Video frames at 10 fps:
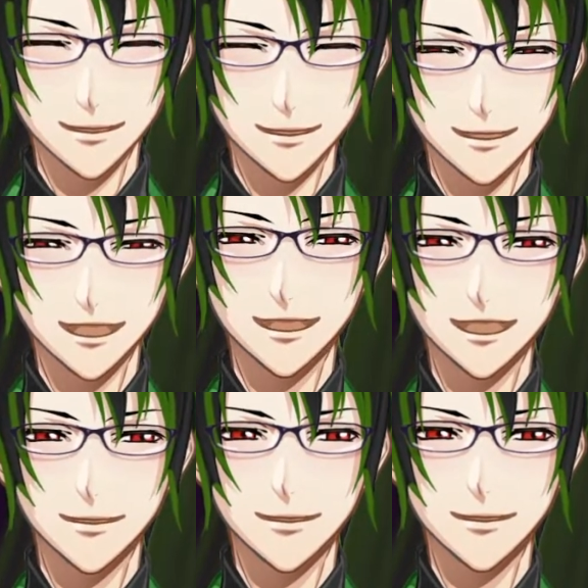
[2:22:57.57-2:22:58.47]
That
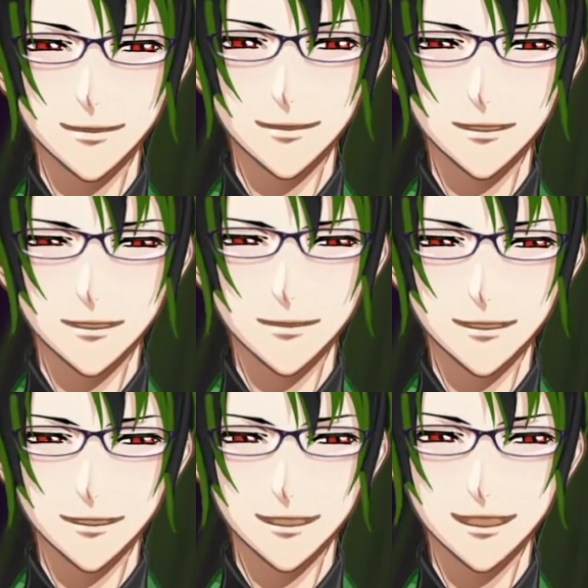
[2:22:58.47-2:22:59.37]
I think that's
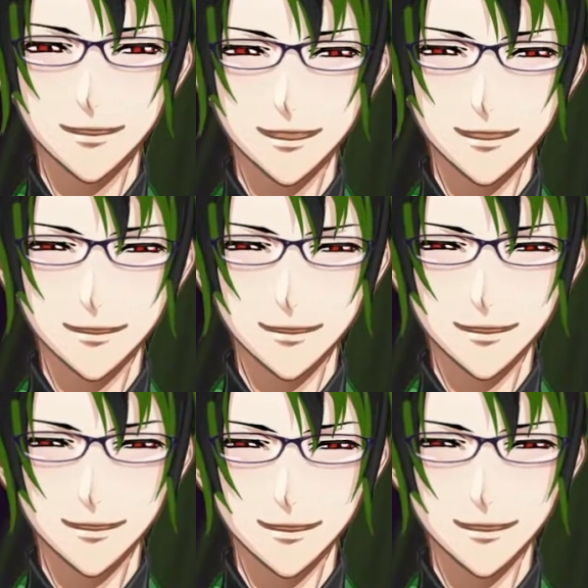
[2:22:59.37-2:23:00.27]
where we're getting at on
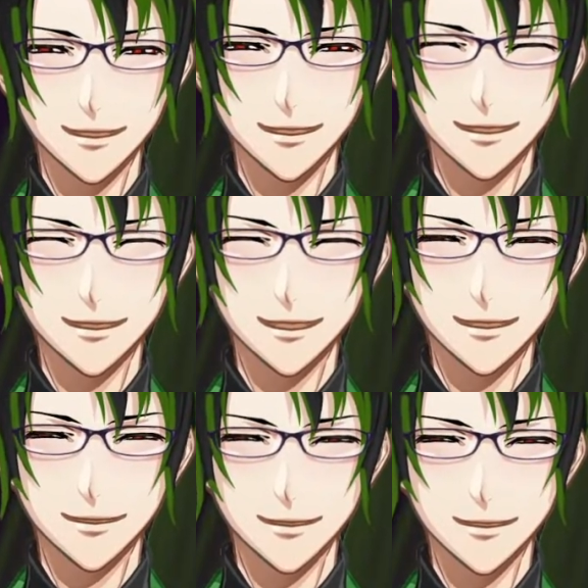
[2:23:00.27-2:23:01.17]
here,
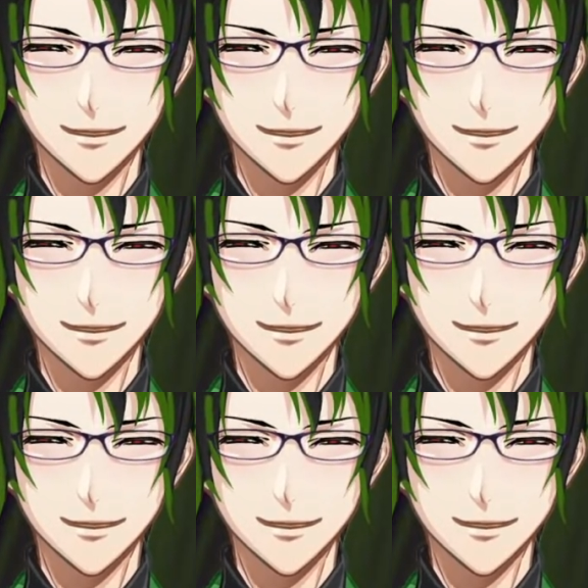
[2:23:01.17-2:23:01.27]
is to do.